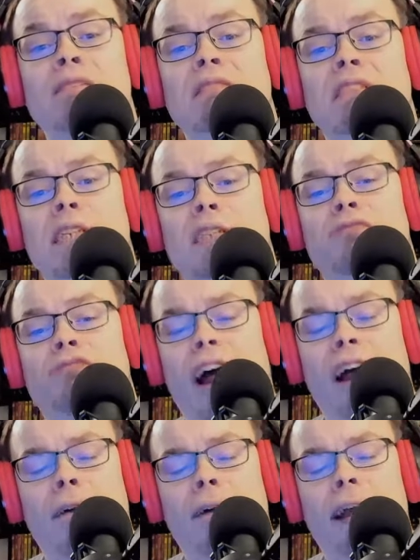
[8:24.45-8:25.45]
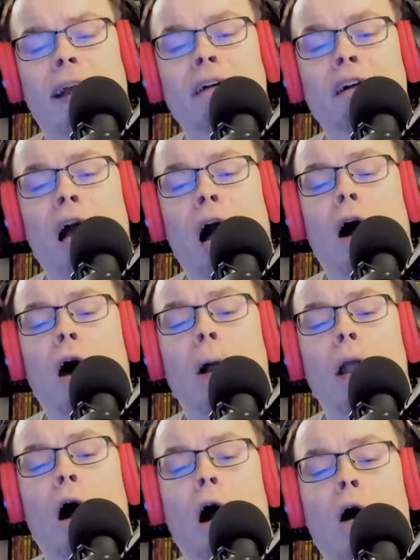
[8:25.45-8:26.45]
just firing on
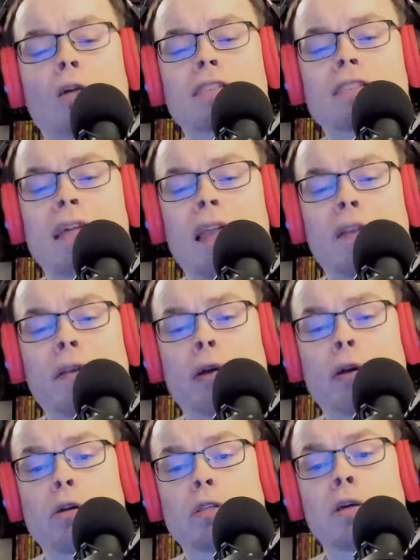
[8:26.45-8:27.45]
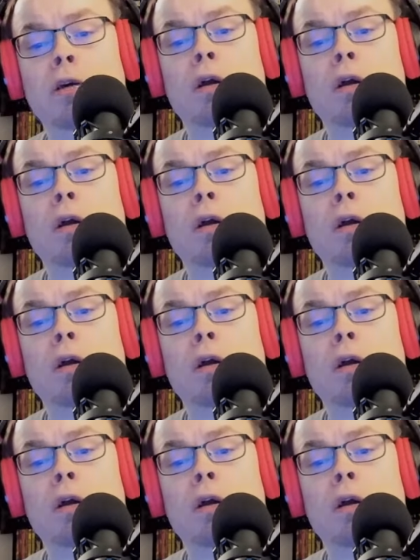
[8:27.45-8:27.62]
all cylinders